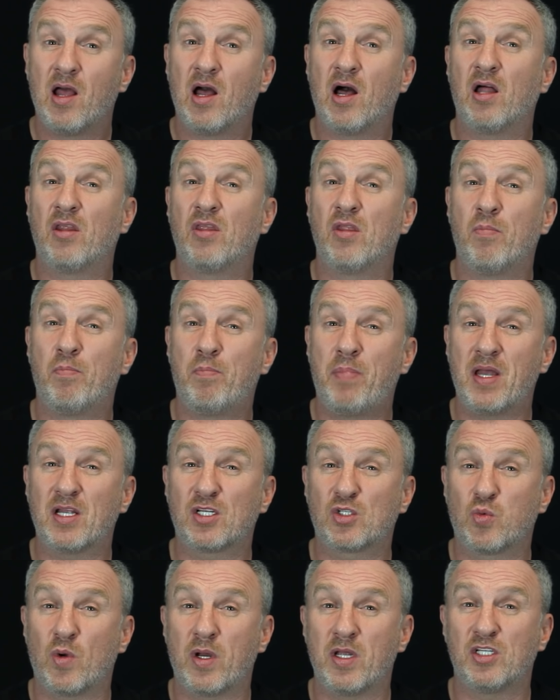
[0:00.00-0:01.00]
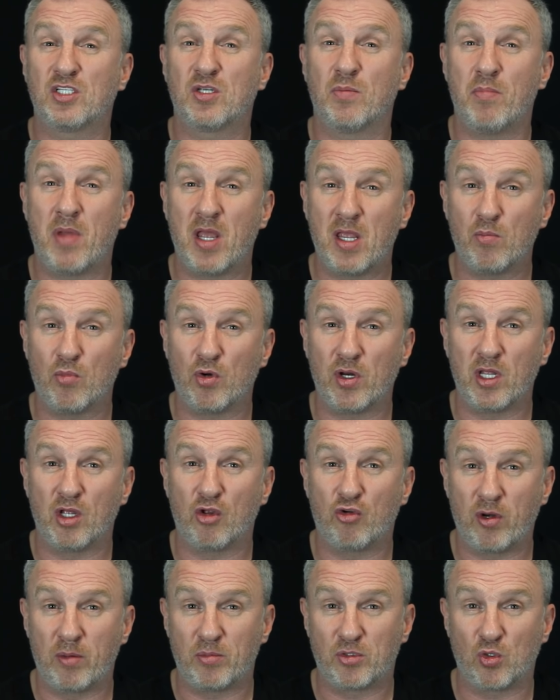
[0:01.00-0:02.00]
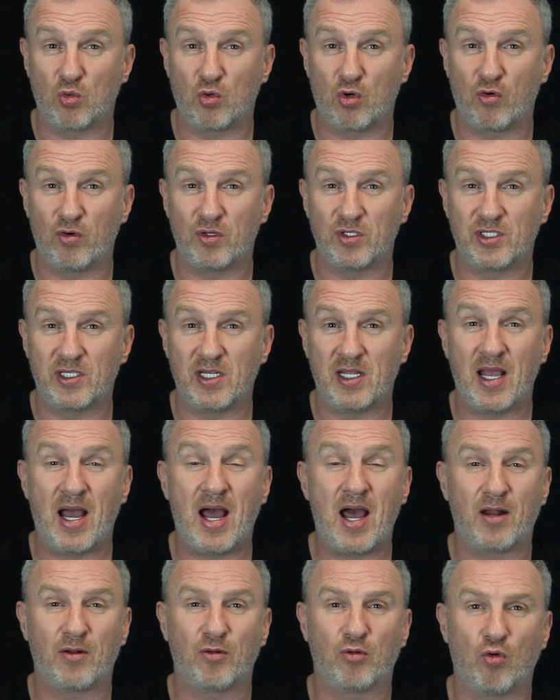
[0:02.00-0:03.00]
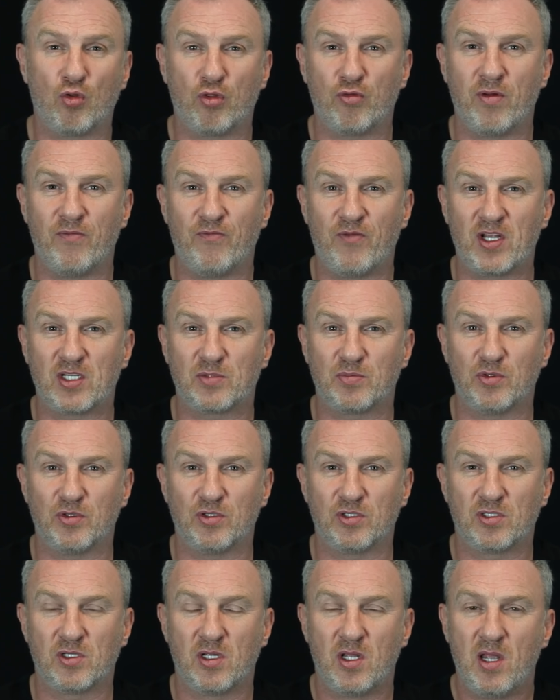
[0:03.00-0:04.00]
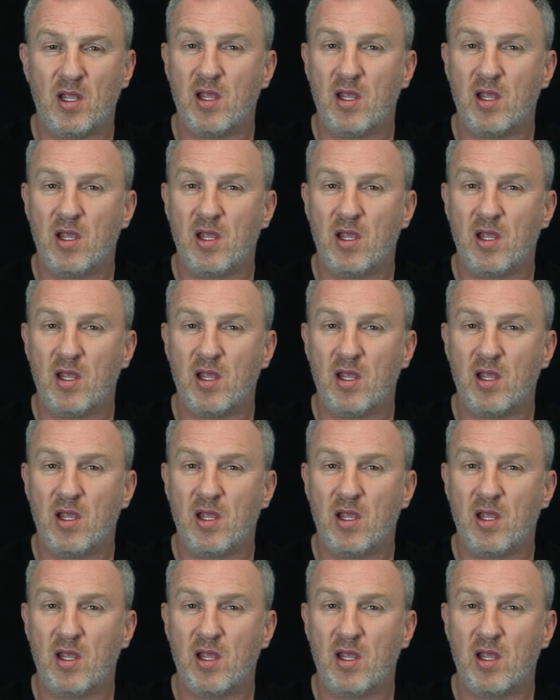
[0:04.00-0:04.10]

and the best way to make money in cryptocurrency and other investments.